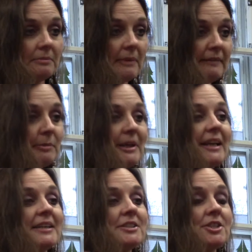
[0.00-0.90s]
everybody
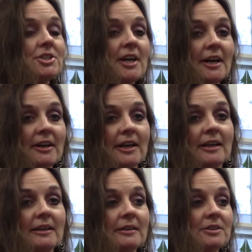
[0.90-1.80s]
gets to share
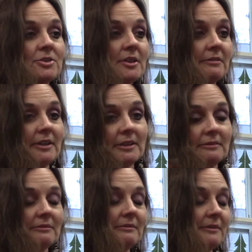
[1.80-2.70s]
in sort of a,
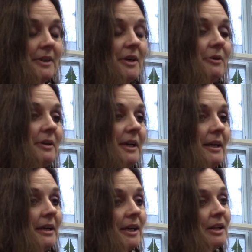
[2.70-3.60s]
you know,
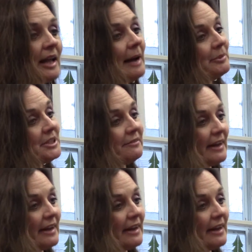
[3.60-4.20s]
collaborative